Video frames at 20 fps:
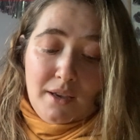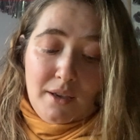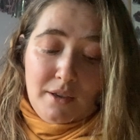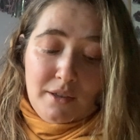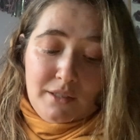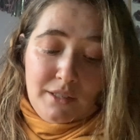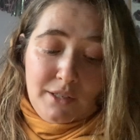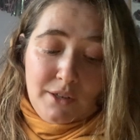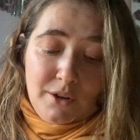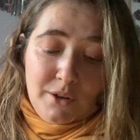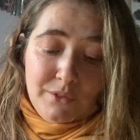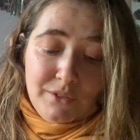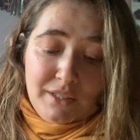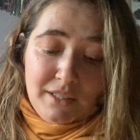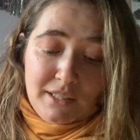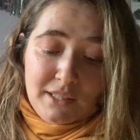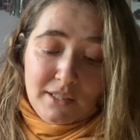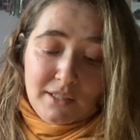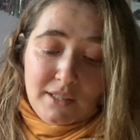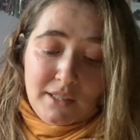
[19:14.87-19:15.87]
you know,
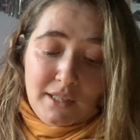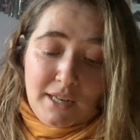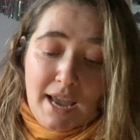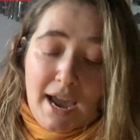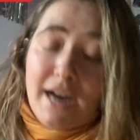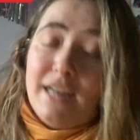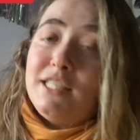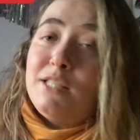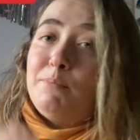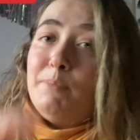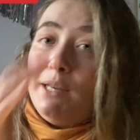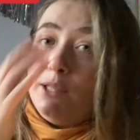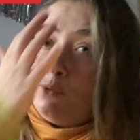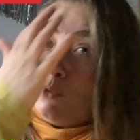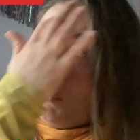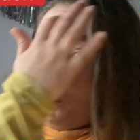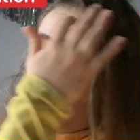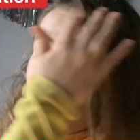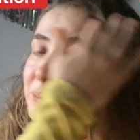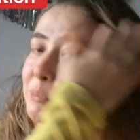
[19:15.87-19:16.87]
this is an aspect
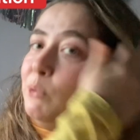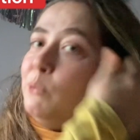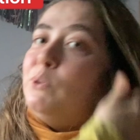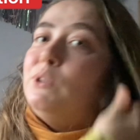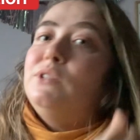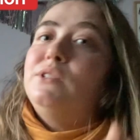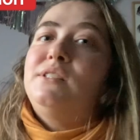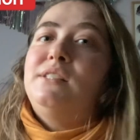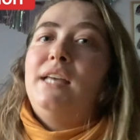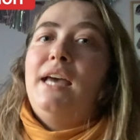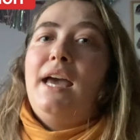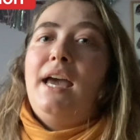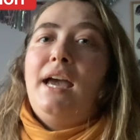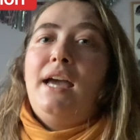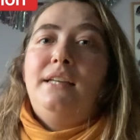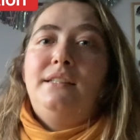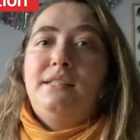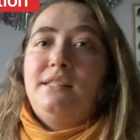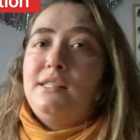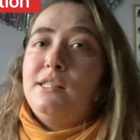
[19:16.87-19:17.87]
where people will
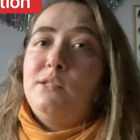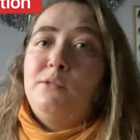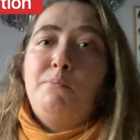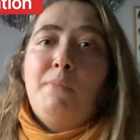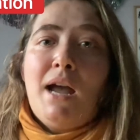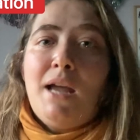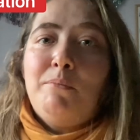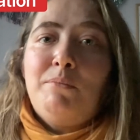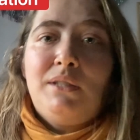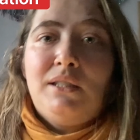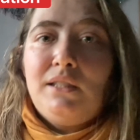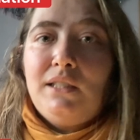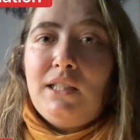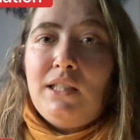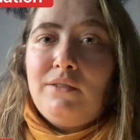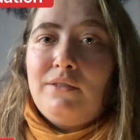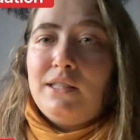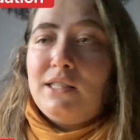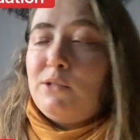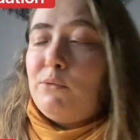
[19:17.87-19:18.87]
say, this is my
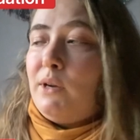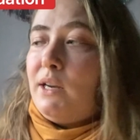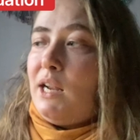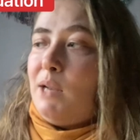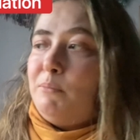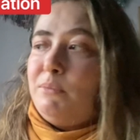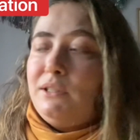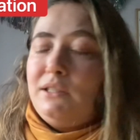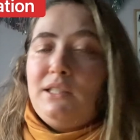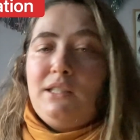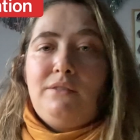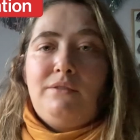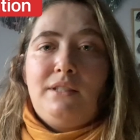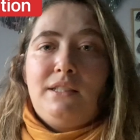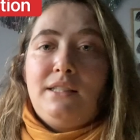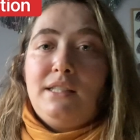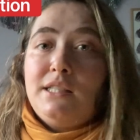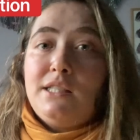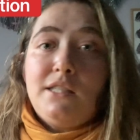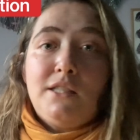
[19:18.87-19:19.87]
belief, this is what I believe in,
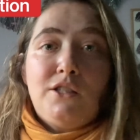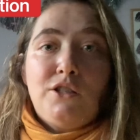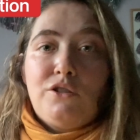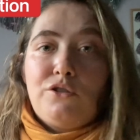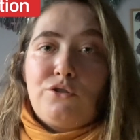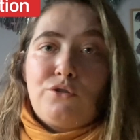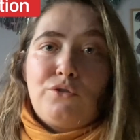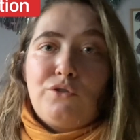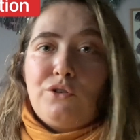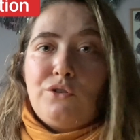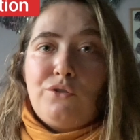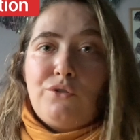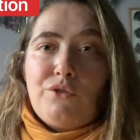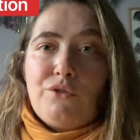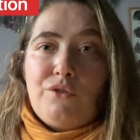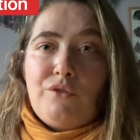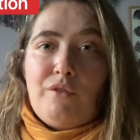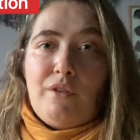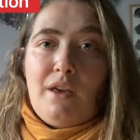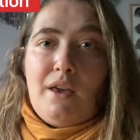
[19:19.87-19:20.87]
this is the
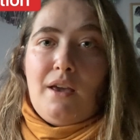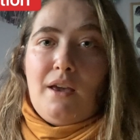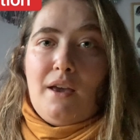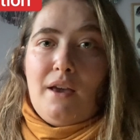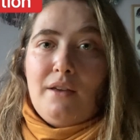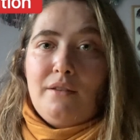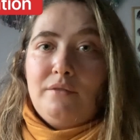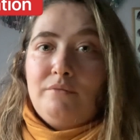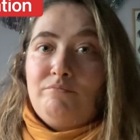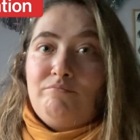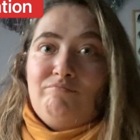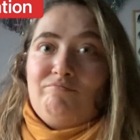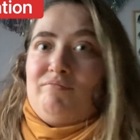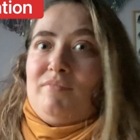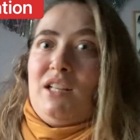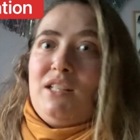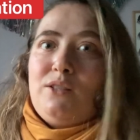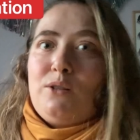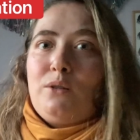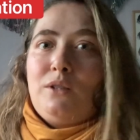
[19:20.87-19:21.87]
truth. And
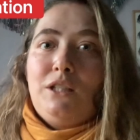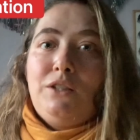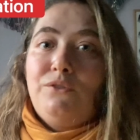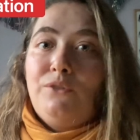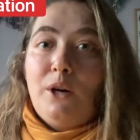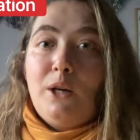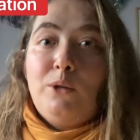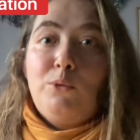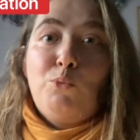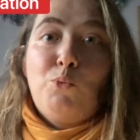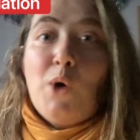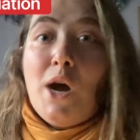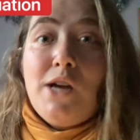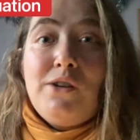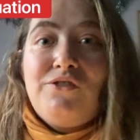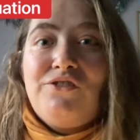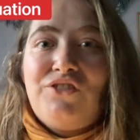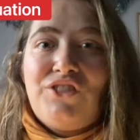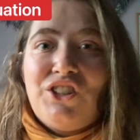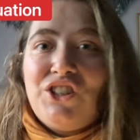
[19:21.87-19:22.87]
it's only
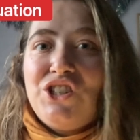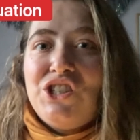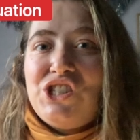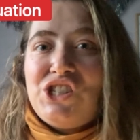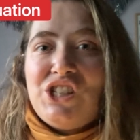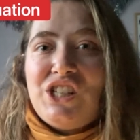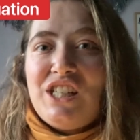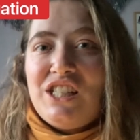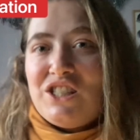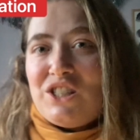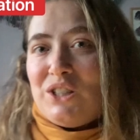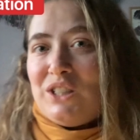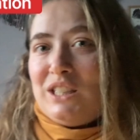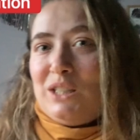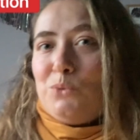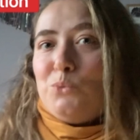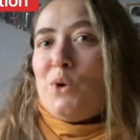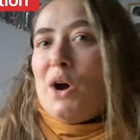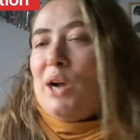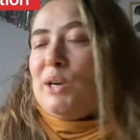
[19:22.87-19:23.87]
one version, it's only
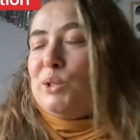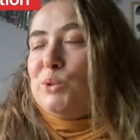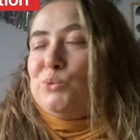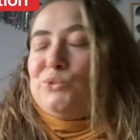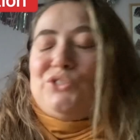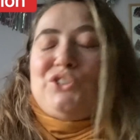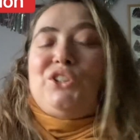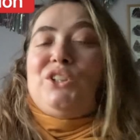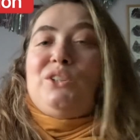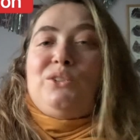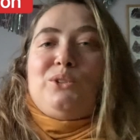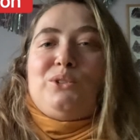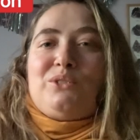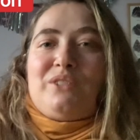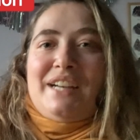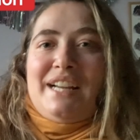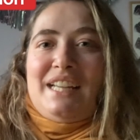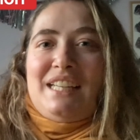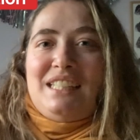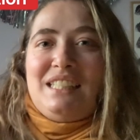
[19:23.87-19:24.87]
one view,
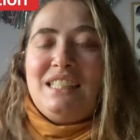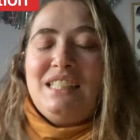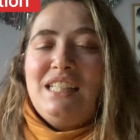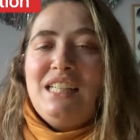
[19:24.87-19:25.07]
right?